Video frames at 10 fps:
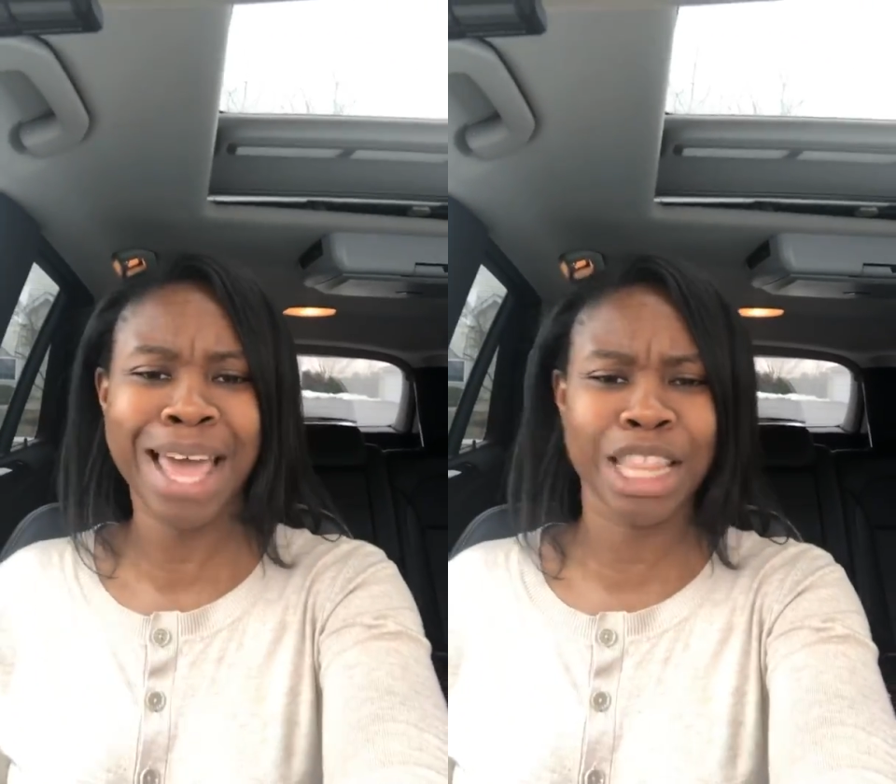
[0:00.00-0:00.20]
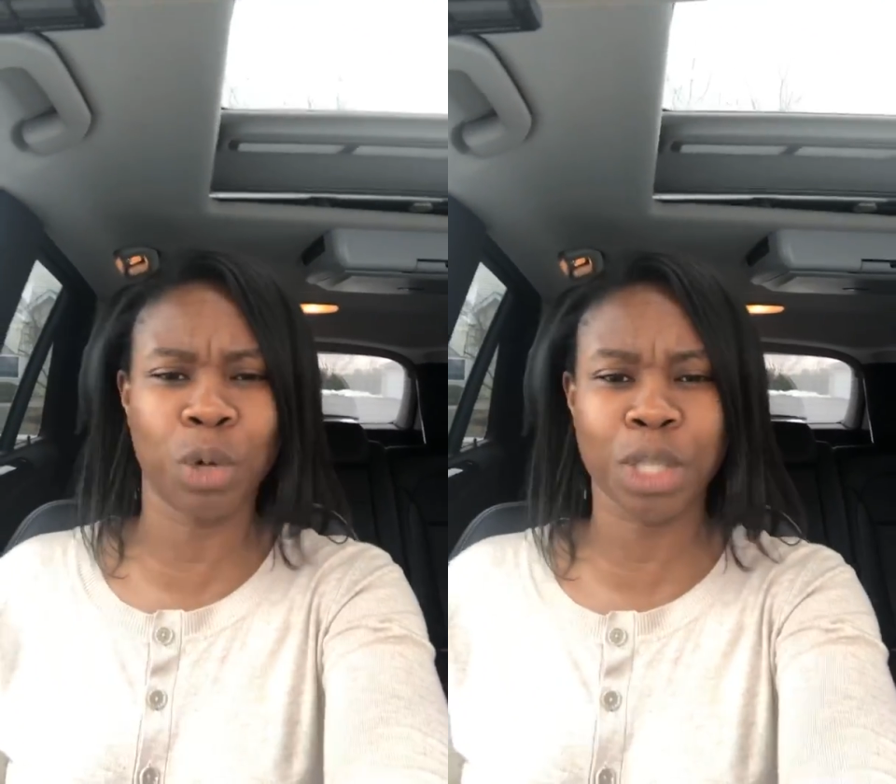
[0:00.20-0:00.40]

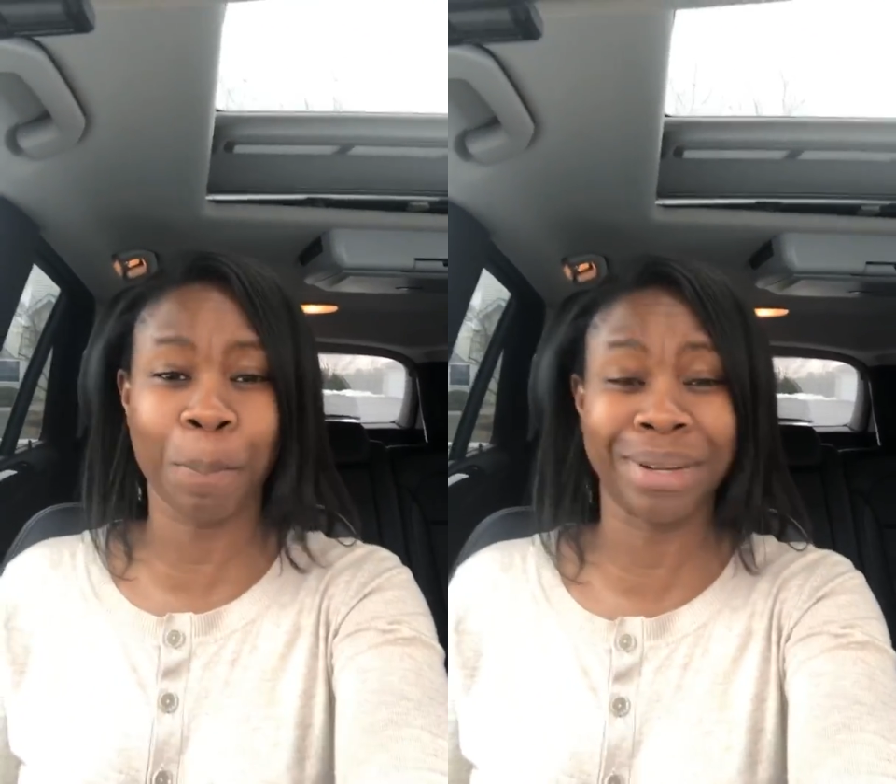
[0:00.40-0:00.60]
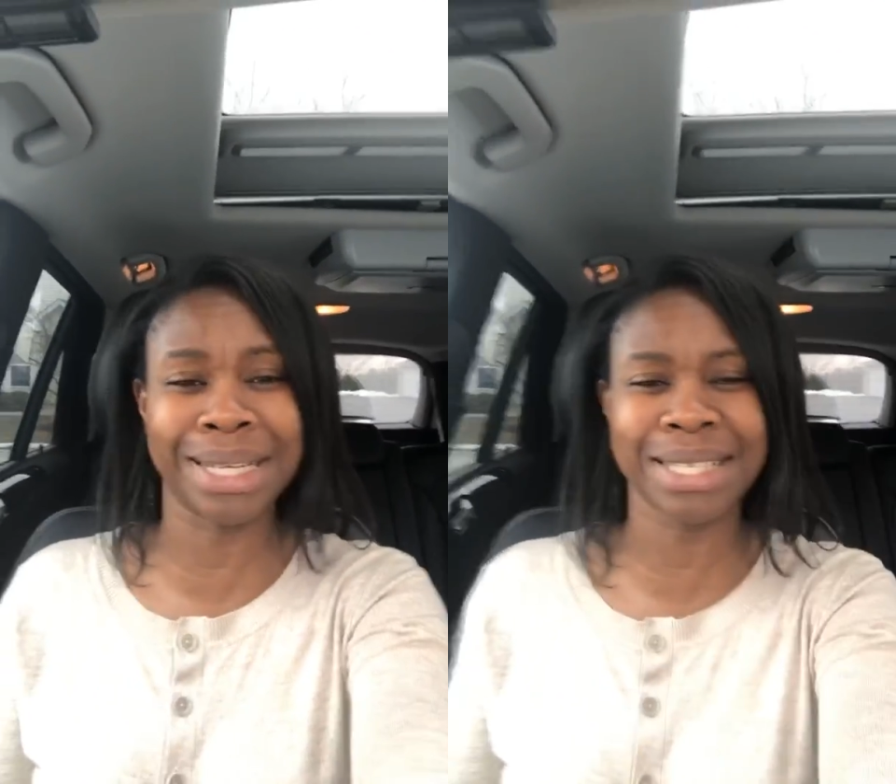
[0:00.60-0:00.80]
there was a
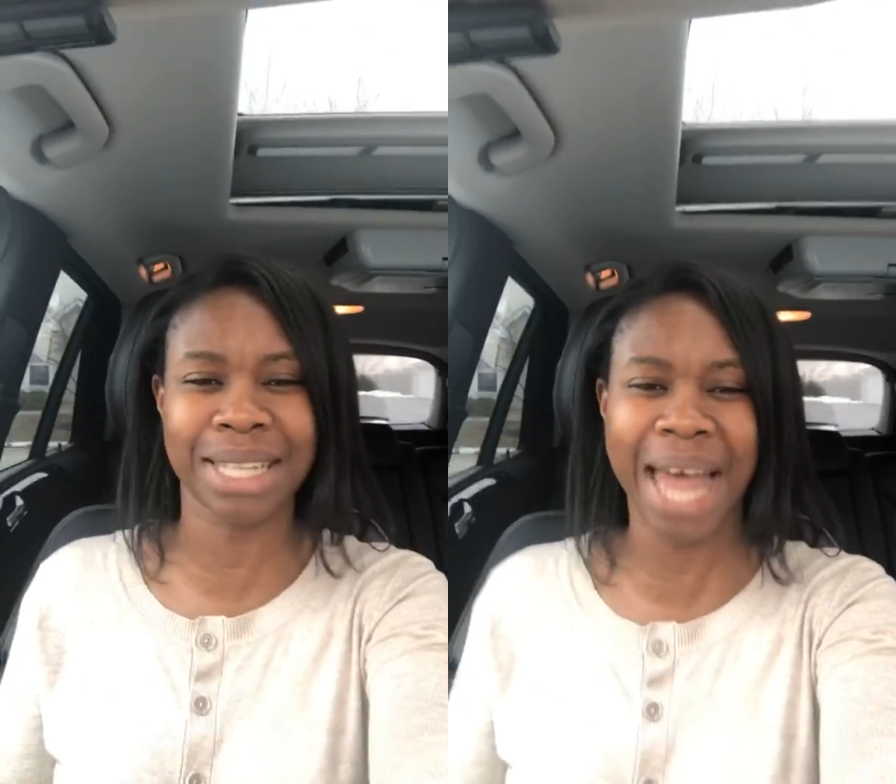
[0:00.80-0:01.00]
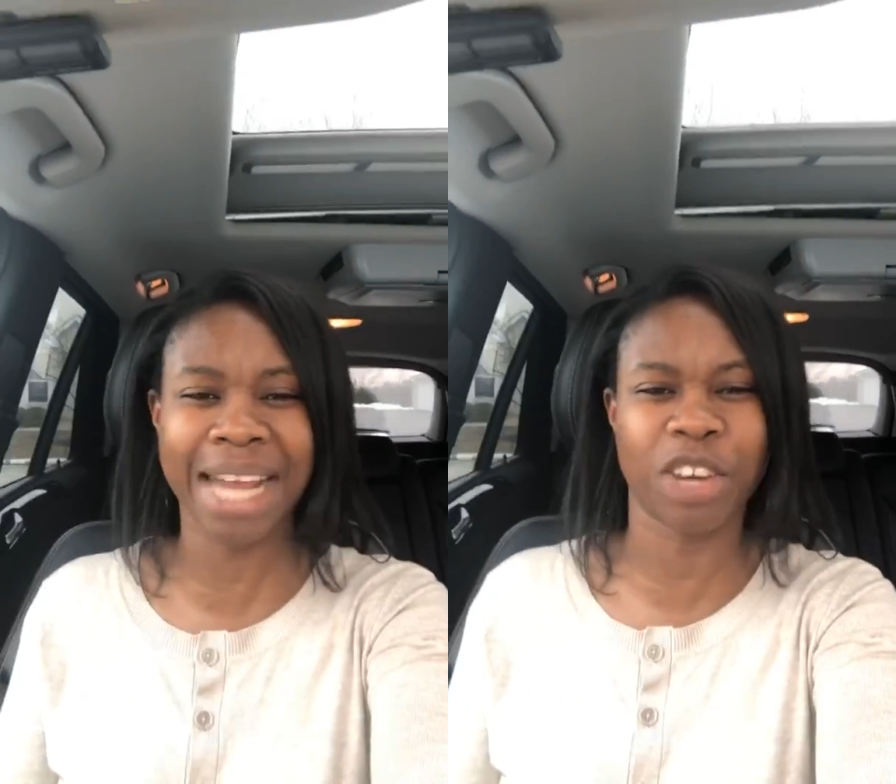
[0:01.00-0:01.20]
police
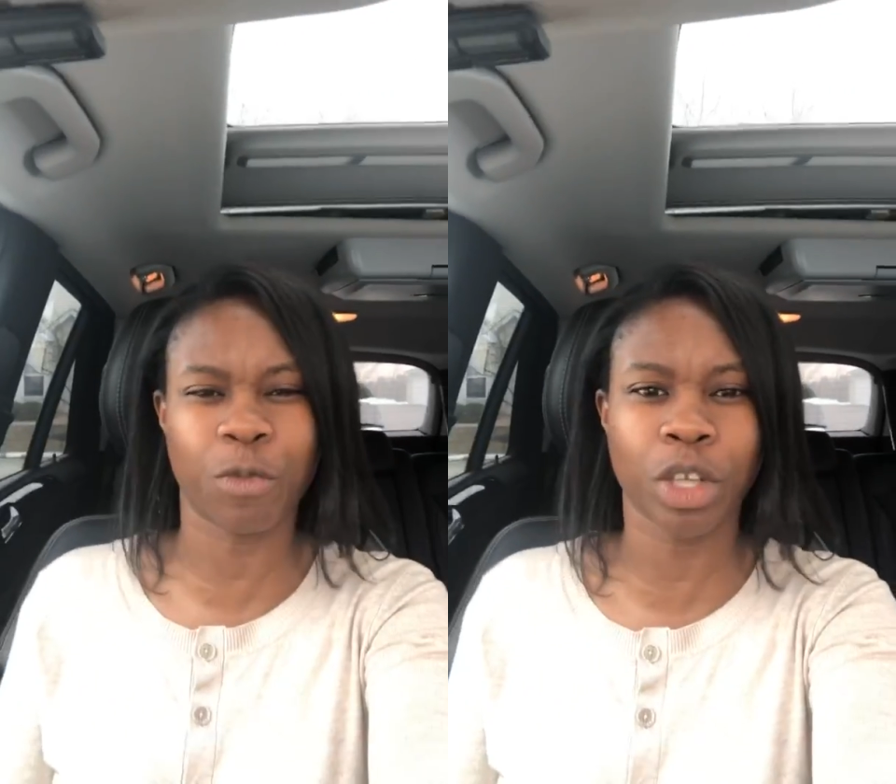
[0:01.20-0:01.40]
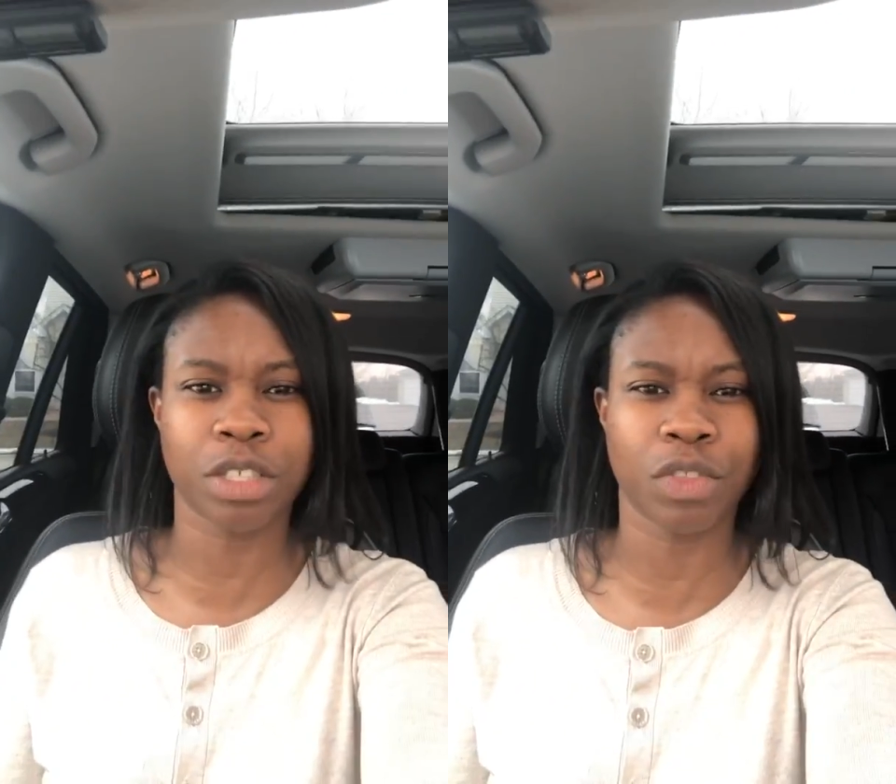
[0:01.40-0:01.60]
line in
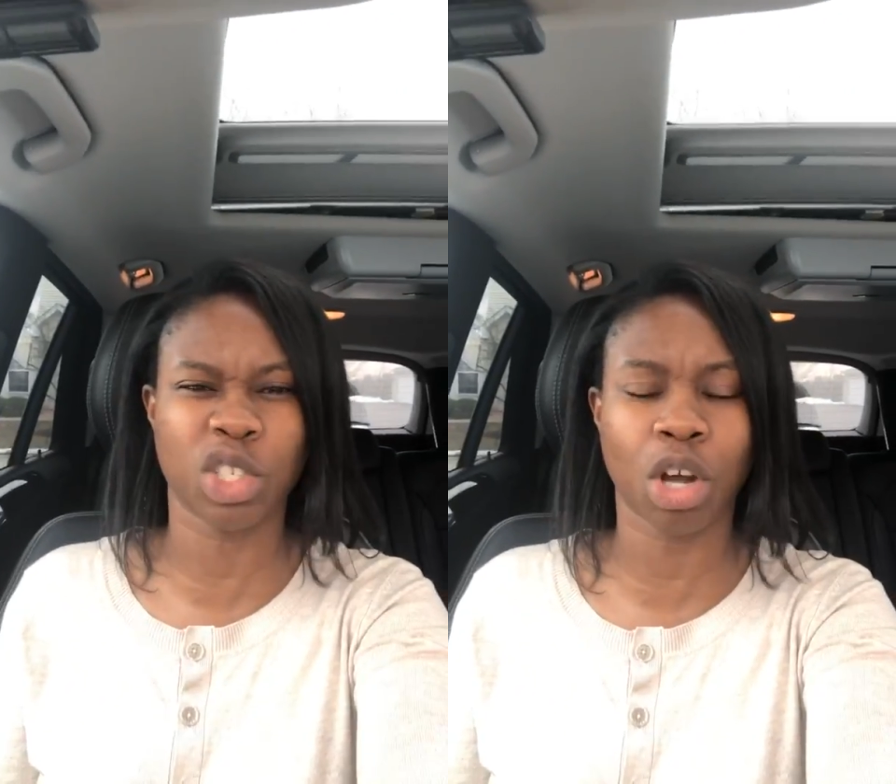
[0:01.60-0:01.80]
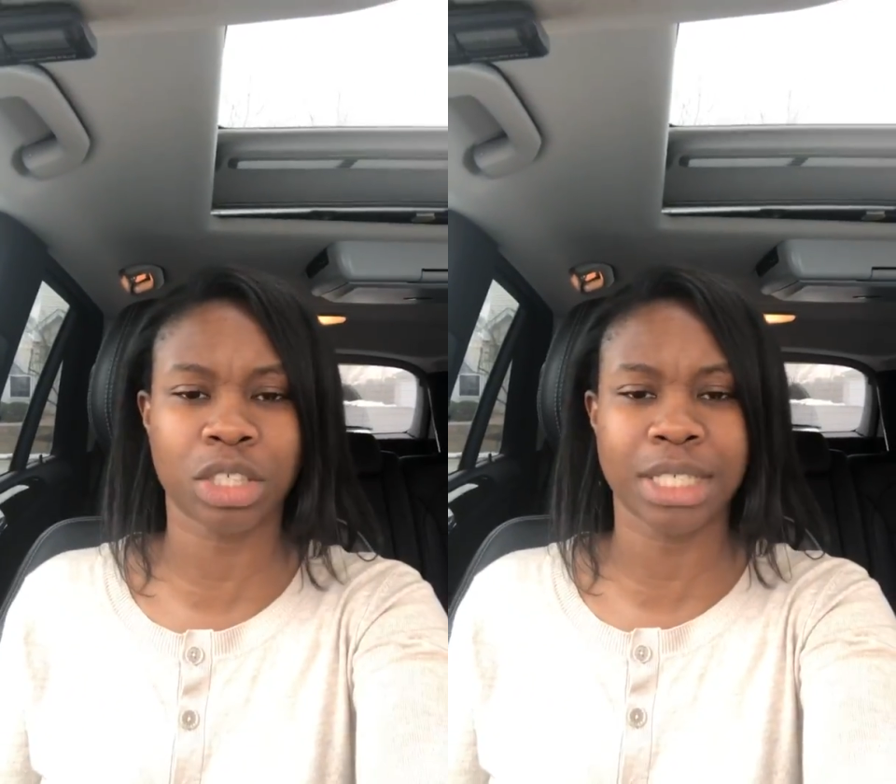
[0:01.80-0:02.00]
front of the
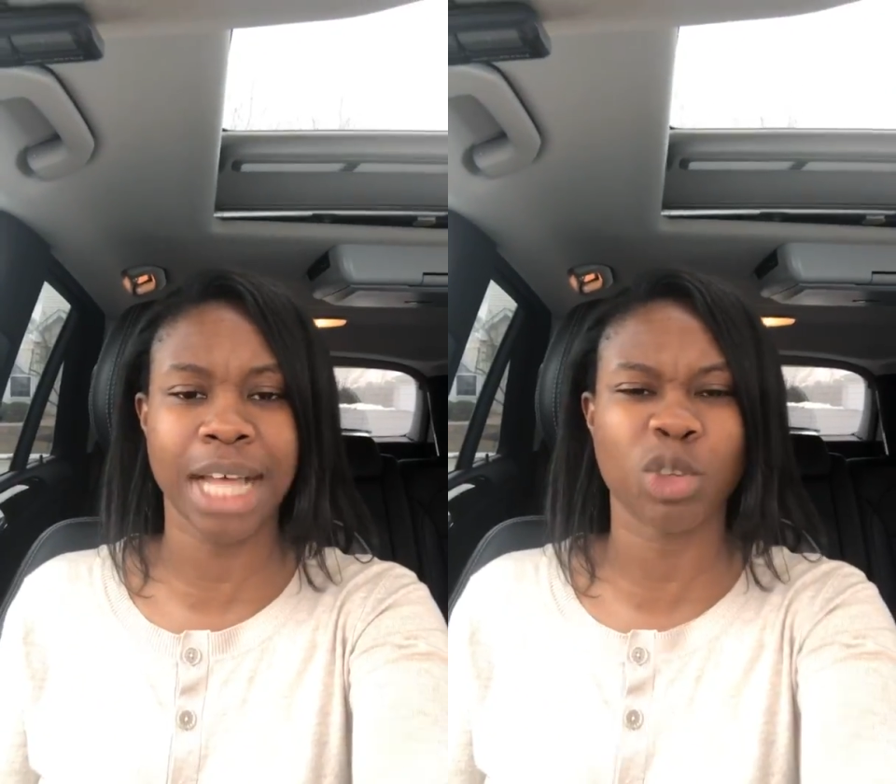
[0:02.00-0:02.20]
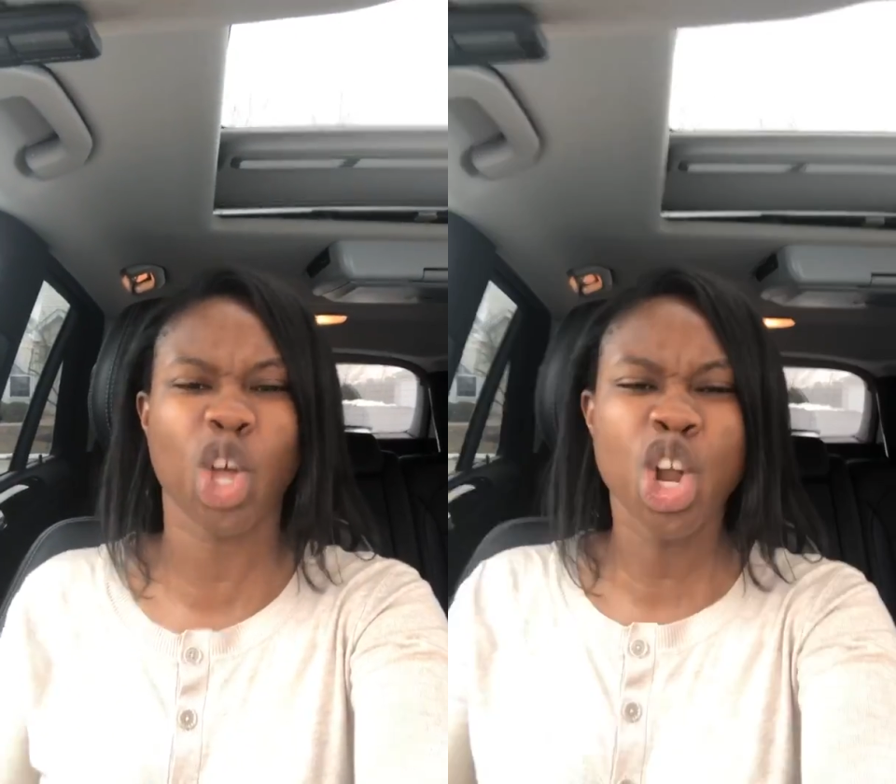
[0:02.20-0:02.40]
doctor's
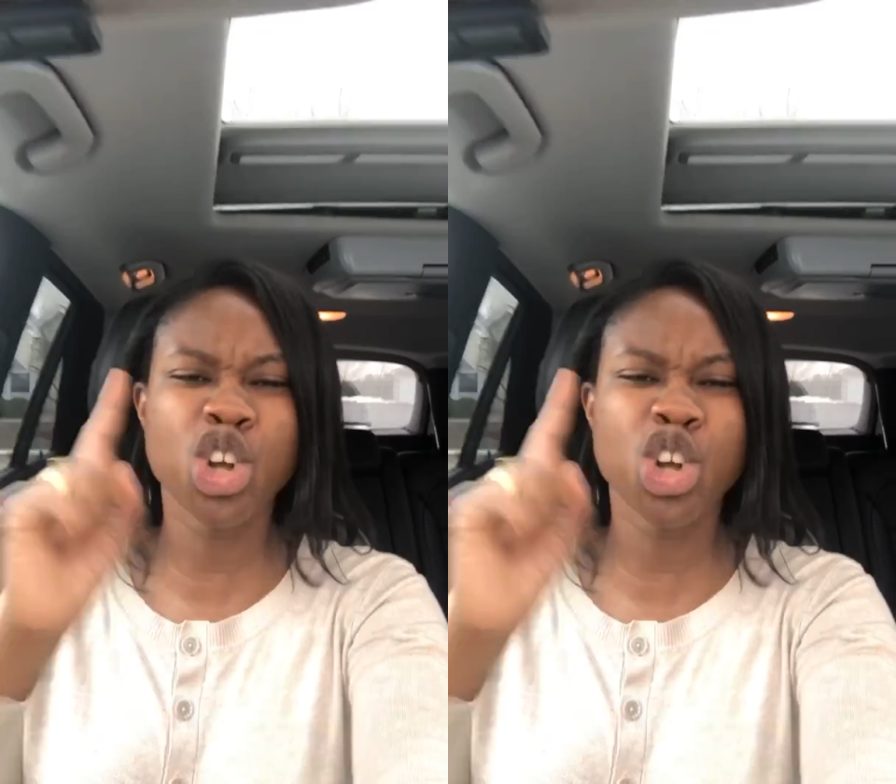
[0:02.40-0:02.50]
house.